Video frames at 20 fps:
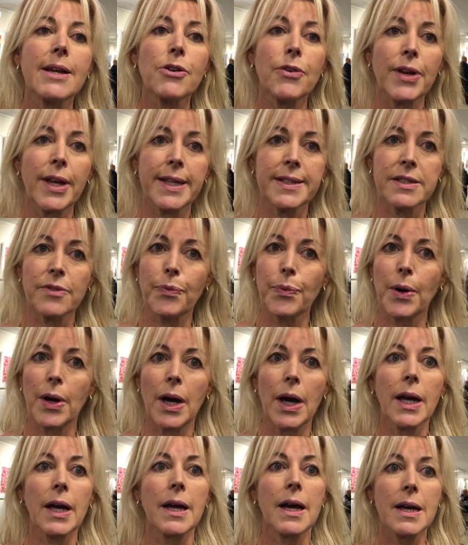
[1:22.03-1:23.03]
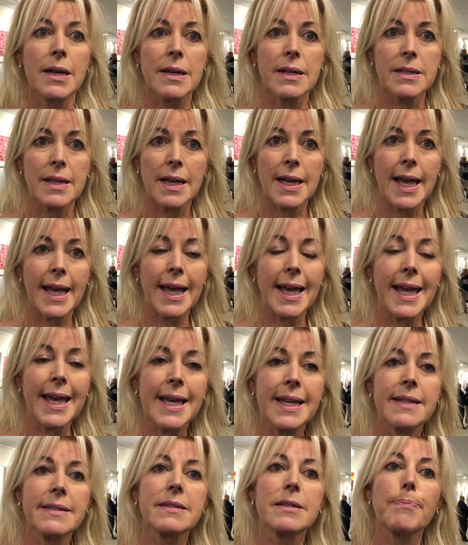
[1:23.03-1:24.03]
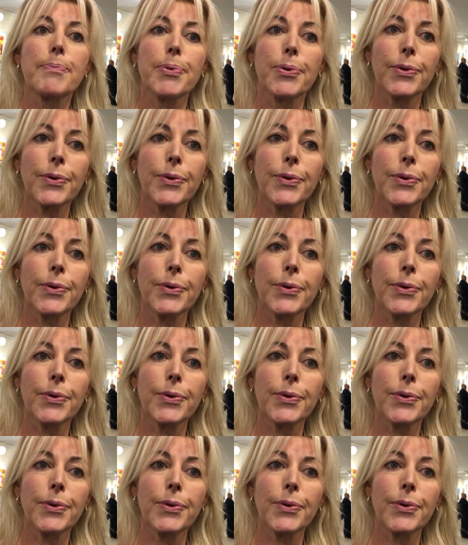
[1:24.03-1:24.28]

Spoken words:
creative work is